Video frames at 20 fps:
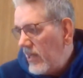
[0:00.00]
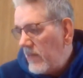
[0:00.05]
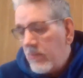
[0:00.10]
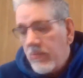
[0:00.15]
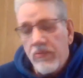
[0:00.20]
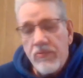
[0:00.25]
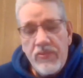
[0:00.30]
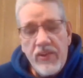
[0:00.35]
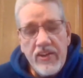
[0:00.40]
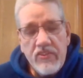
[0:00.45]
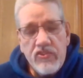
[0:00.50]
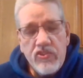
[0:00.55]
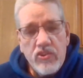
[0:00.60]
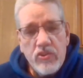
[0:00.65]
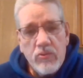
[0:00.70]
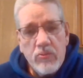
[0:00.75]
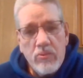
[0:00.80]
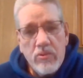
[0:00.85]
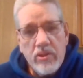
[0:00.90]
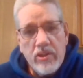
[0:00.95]

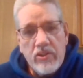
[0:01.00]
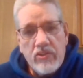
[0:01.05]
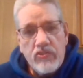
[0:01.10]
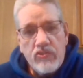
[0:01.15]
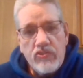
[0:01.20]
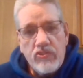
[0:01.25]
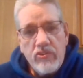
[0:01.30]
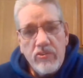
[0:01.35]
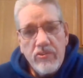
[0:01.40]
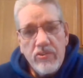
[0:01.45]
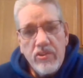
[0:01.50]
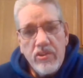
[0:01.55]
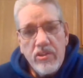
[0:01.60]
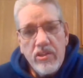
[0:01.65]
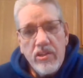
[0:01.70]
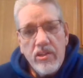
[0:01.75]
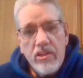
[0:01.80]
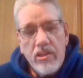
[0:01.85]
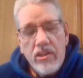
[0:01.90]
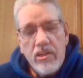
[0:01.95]
professional works.
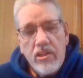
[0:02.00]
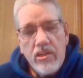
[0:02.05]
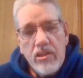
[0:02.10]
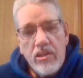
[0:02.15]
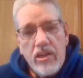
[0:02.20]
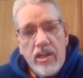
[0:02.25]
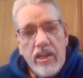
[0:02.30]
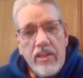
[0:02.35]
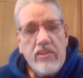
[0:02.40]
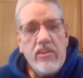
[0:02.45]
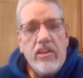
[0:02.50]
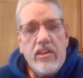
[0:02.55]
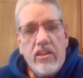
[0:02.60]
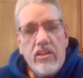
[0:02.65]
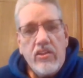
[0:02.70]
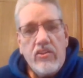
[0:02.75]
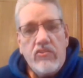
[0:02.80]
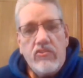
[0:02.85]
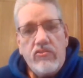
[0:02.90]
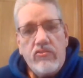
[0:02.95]
I
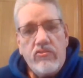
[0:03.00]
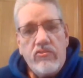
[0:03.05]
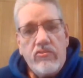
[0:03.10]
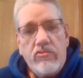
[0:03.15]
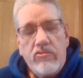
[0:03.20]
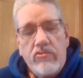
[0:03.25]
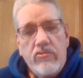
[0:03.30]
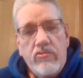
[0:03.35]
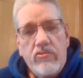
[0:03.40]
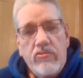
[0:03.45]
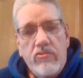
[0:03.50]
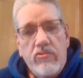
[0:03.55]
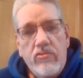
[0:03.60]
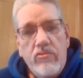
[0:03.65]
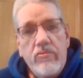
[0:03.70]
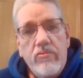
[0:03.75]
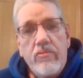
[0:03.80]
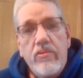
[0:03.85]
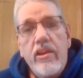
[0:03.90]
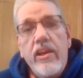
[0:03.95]
think it's
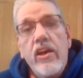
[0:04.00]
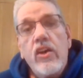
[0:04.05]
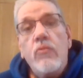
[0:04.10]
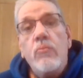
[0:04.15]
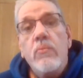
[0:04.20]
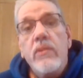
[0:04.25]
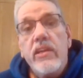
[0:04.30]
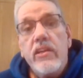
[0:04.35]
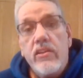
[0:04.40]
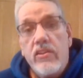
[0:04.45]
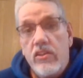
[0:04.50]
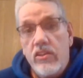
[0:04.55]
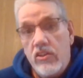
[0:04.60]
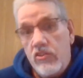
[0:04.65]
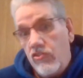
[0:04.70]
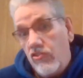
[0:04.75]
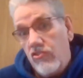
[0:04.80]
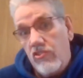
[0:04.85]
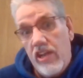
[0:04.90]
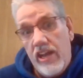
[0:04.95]
helped me.
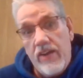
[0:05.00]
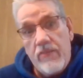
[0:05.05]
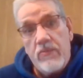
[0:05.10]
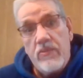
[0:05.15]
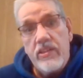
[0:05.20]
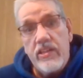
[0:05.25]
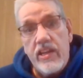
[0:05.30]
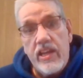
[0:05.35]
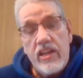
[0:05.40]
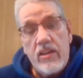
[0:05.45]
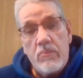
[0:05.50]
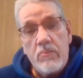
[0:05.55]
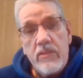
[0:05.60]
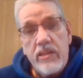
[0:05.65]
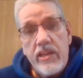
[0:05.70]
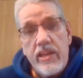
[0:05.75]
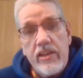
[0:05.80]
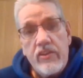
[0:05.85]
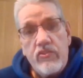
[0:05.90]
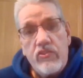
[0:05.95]
It's definitely helped
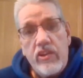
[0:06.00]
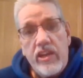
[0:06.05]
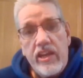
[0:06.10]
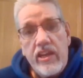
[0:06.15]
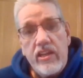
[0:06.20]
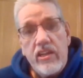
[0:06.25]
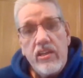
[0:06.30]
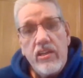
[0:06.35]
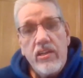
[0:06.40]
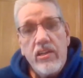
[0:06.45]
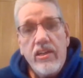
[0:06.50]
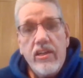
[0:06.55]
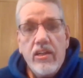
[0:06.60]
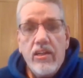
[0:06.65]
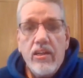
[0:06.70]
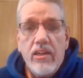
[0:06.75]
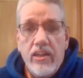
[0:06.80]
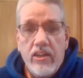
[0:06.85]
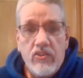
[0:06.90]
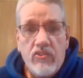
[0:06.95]
me
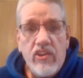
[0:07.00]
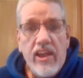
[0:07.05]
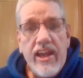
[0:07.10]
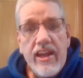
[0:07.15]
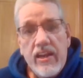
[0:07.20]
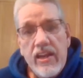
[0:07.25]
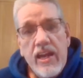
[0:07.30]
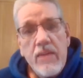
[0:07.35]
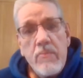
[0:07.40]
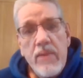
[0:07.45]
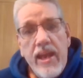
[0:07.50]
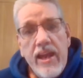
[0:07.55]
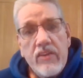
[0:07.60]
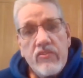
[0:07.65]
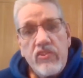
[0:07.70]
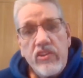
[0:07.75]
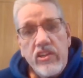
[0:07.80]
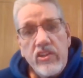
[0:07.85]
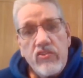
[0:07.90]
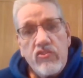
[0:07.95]
I'm
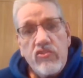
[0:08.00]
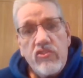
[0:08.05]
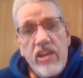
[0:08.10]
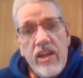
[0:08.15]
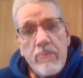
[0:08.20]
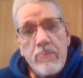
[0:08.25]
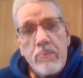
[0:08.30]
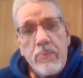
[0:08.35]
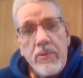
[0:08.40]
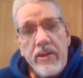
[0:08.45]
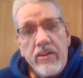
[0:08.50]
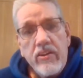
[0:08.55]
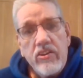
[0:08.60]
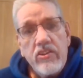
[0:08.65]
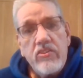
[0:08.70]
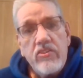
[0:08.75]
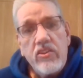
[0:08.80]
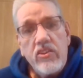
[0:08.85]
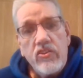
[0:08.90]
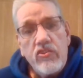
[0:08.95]
actually a step
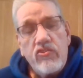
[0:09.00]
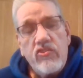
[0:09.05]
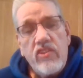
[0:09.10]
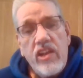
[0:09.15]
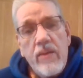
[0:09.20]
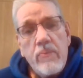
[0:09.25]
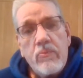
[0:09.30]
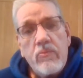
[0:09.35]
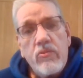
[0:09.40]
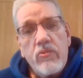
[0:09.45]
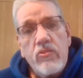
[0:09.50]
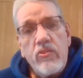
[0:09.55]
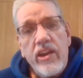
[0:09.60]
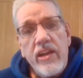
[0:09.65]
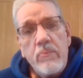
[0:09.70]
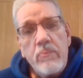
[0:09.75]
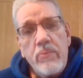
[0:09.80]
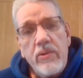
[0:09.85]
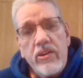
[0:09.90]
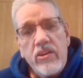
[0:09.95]
parent and a step
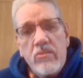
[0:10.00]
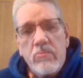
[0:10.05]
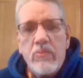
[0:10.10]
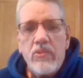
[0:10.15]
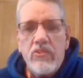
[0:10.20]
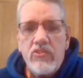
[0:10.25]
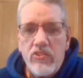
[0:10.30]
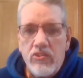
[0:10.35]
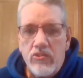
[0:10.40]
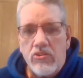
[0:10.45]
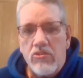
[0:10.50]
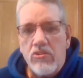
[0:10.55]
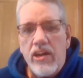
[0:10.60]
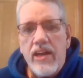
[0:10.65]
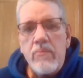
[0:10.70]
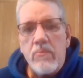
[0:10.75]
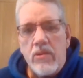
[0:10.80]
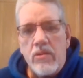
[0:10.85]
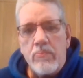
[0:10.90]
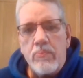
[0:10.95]
grandparent, but you know,
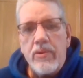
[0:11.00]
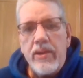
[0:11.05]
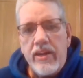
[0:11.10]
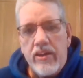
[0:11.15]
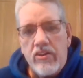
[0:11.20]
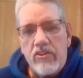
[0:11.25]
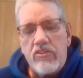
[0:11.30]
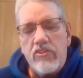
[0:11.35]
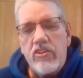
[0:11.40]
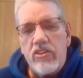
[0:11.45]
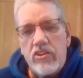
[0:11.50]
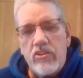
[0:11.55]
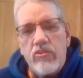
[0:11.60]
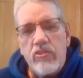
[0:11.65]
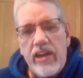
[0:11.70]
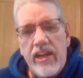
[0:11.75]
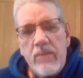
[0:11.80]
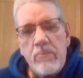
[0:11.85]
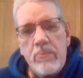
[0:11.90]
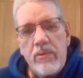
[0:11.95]
I'm a parent and a
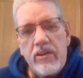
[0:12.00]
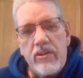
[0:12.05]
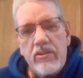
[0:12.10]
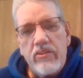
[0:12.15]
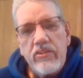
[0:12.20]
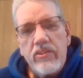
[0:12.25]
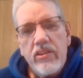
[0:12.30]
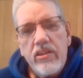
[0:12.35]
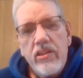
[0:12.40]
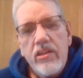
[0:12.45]
grandparent.